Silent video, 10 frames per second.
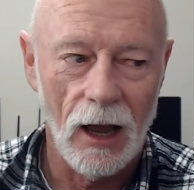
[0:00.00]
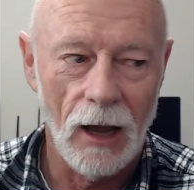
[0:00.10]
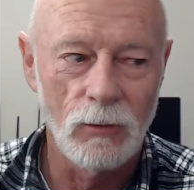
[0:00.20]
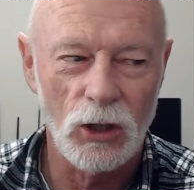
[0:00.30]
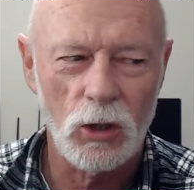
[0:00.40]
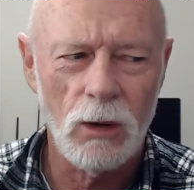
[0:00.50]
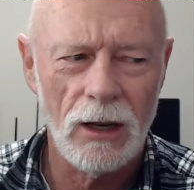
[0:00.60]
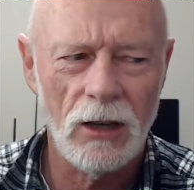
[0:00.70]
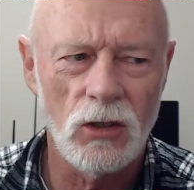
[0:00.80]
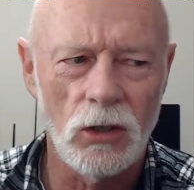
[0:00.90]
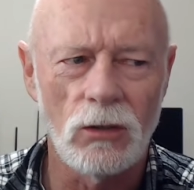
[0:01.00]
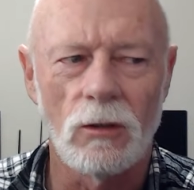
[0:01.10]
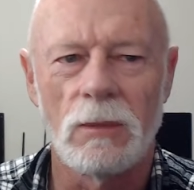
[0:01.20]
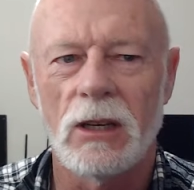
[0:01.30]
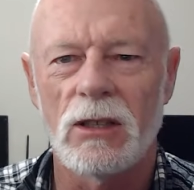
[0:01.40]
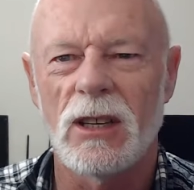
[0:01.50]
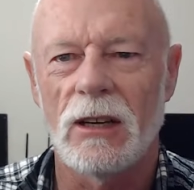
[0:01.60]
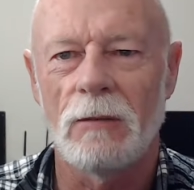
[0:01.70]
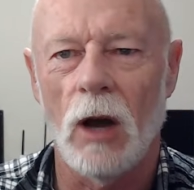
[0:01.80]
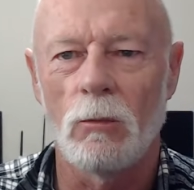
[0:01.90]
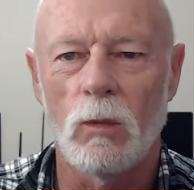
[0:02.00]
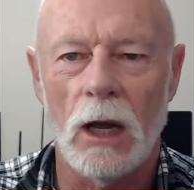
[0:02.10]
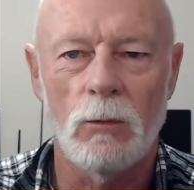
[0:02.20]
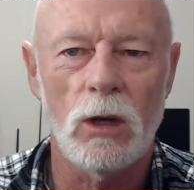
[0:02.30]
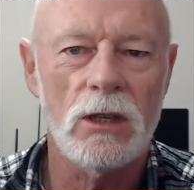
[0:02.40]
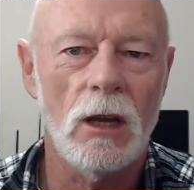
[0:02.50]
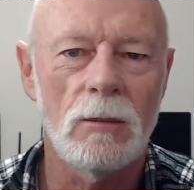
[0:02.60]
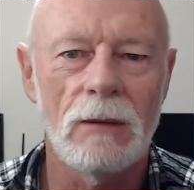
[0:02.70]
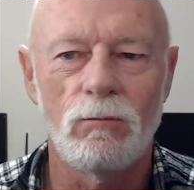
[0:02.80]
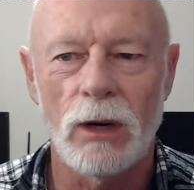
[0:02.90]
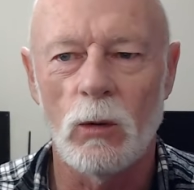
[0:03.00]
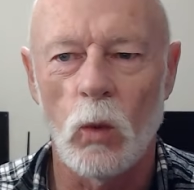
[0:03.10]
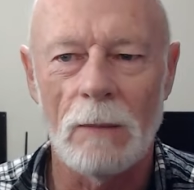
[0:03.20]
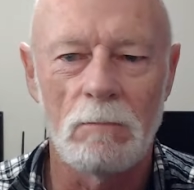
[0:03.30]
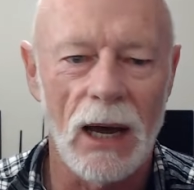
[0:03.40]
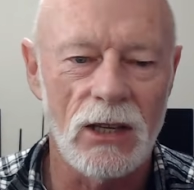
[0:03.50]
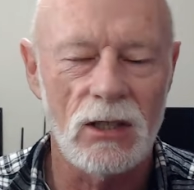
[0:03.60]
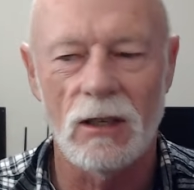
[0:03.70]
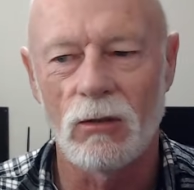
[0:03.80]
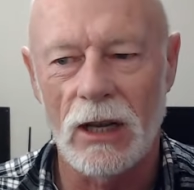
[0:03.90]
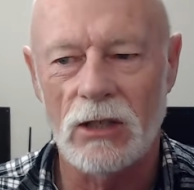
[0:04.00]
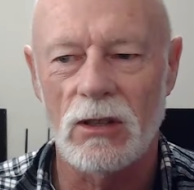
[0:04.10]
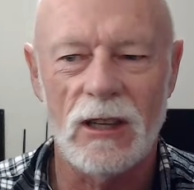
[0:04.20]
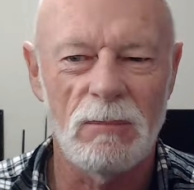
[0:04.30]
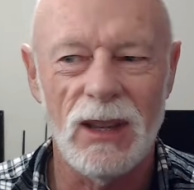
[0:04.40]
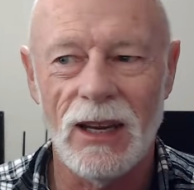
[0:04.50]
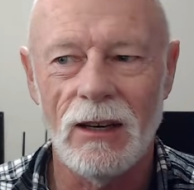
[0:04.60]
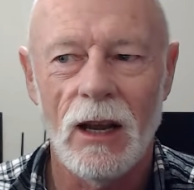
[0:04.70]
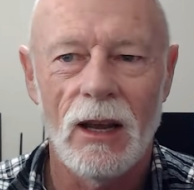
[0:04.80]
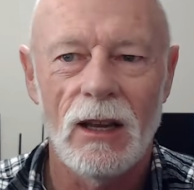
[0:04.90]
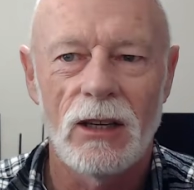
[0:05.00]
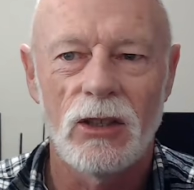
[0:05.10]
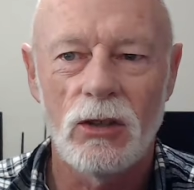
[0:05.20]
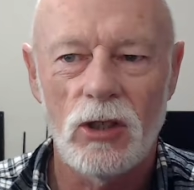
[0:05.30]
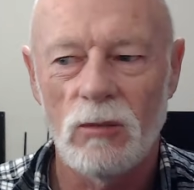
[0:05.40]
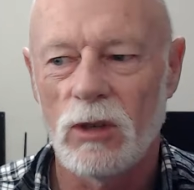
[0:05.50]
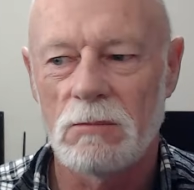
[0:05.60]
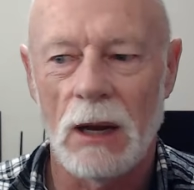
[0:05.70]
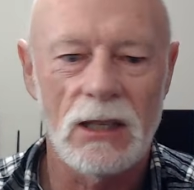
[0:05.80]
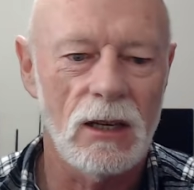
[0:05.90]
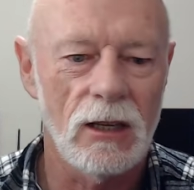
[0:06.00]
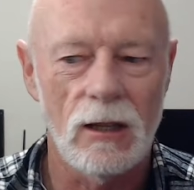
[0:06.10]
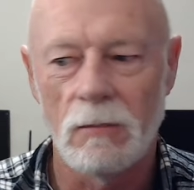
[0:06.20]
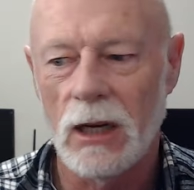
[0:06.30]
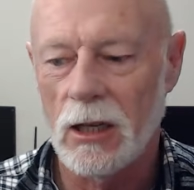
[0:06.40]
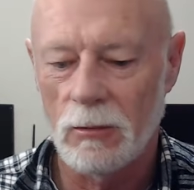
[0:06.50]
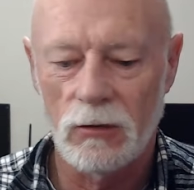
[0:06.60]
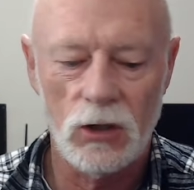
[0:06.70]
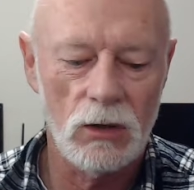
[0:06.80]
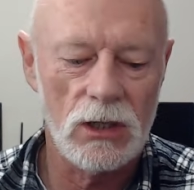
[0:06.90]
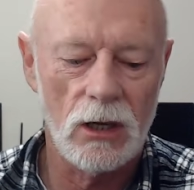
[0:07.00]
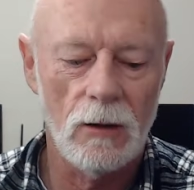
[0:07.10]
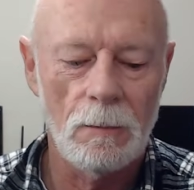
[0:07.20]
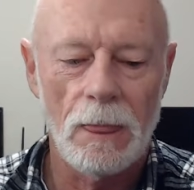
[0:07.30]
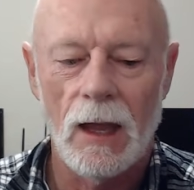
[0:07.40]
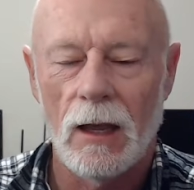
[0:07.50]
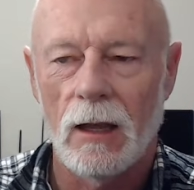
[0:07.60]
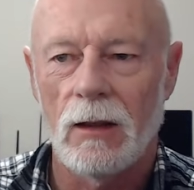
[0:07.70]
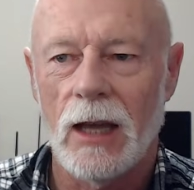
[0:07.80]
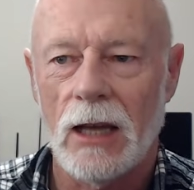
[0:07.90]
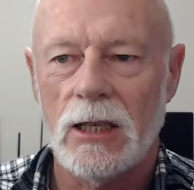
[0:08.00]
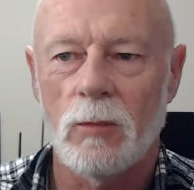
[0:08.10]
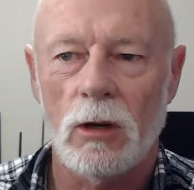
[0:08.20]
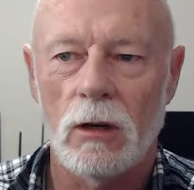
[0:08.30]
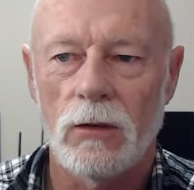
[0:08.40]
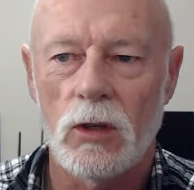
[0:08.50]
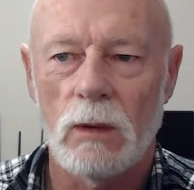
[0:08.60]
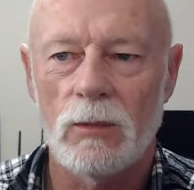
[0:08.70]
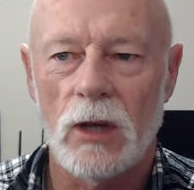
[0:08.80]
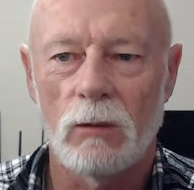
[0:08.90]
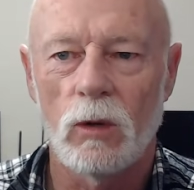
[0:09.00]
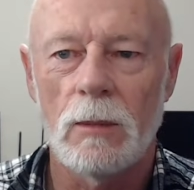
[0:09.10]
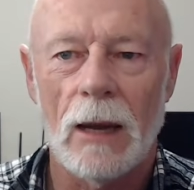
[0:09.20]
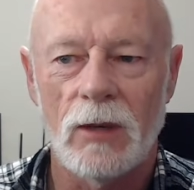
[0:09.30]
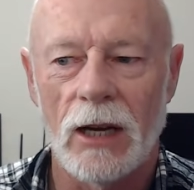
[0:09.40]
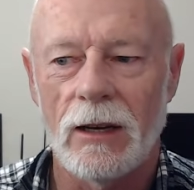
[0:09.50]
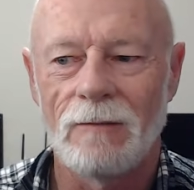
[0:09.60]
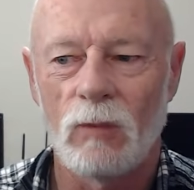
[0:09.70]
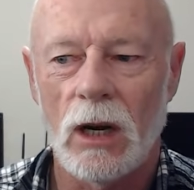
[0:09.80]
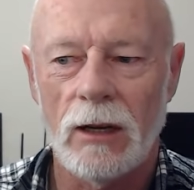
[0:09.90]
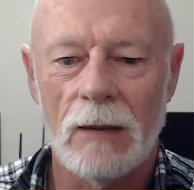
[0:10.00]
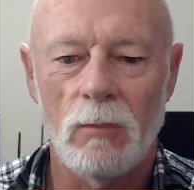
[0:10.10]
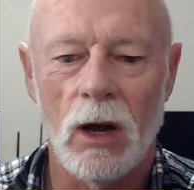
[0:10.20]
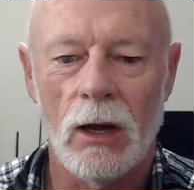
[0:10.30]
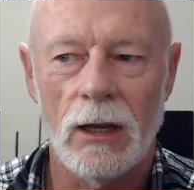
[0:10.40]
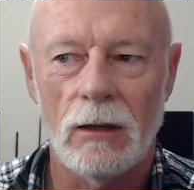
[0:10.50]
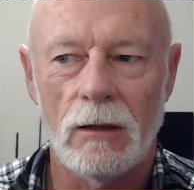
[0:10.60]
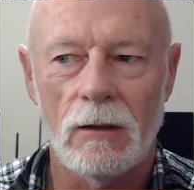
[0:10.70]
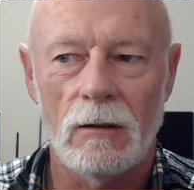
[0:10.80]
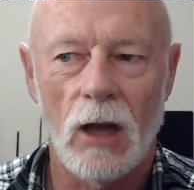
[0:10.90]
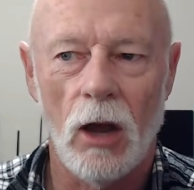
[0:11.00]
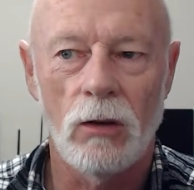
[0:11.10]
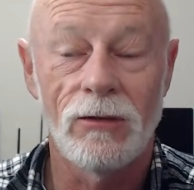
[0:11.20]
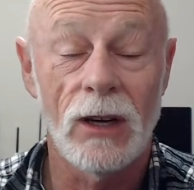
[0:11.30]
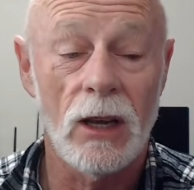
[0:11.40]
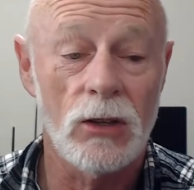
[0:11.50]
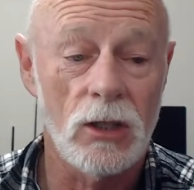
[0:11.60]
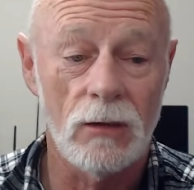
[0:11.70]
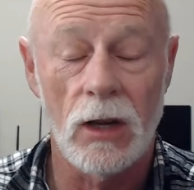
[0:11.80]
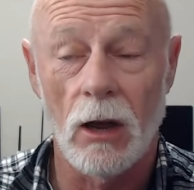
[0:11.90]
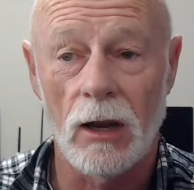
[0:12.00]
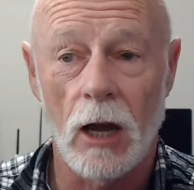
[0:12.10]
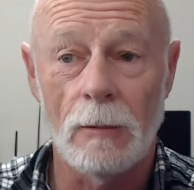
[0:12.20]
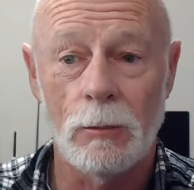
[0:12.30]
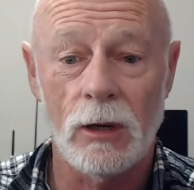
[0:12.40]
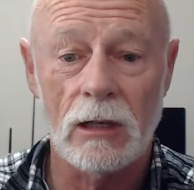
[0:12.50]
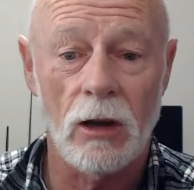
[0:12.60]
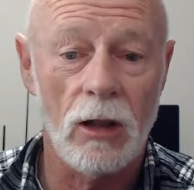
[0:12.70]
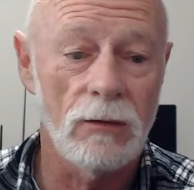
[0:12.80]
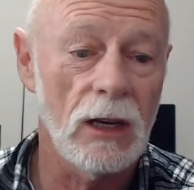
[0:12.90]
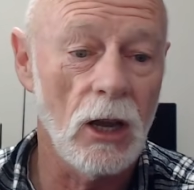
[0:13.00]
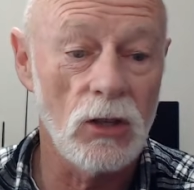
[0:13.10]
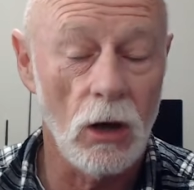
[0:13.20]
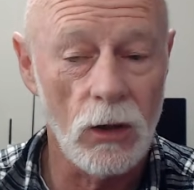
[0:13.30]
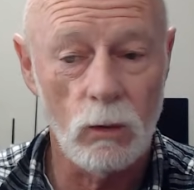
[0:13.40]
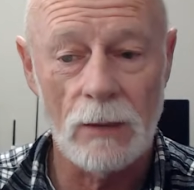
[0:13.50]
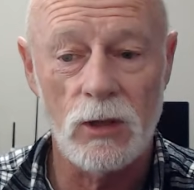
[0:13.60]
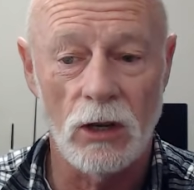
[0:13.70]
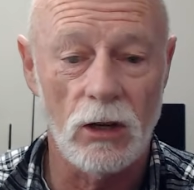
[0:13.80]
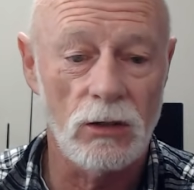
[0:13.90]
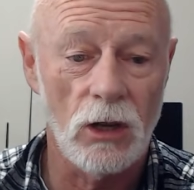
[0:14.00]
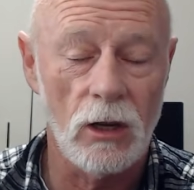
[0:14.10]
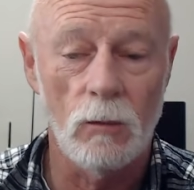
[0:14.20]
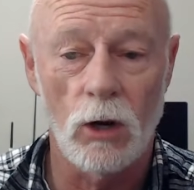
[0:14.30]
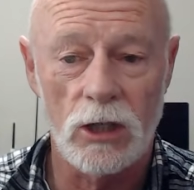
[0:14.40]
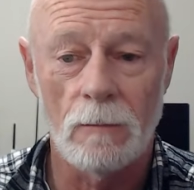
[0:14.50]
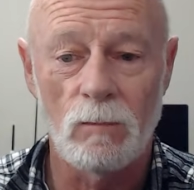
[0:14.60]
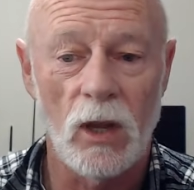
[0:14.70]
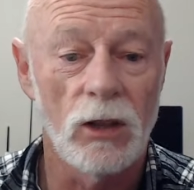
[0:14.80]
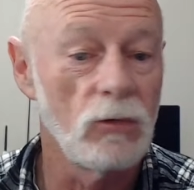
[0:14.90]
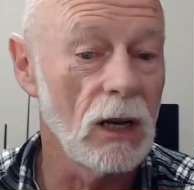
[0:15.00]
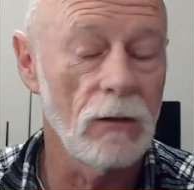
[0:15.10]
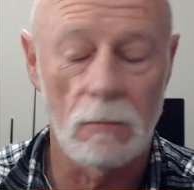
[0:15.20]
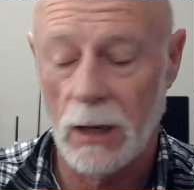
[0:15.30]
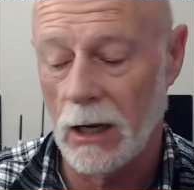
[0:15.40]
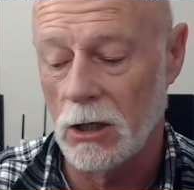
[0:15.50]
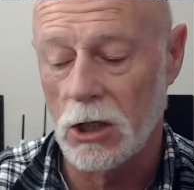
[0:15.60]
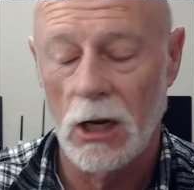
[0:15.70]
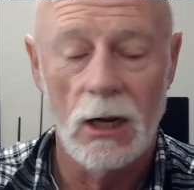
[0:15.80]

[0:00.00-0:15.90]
I'm not sure what I'm going to do, because it was going to be pretty web-based and all of stuff. But then YouTube was basically the medium of choice. So the RC Model Reviews website will be updated. And when I get my own video server going, I'll be putting a lot of the videos on the website so you can watch them in the relevant page